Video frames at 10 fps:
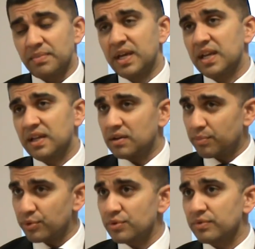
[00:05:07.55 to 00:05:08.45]
getting
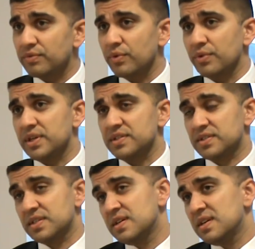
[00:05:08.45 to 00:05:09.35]
approval for
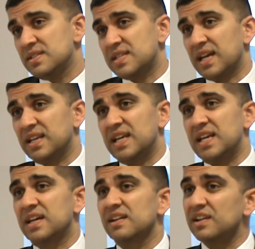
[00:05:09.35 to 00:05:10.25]
this technique,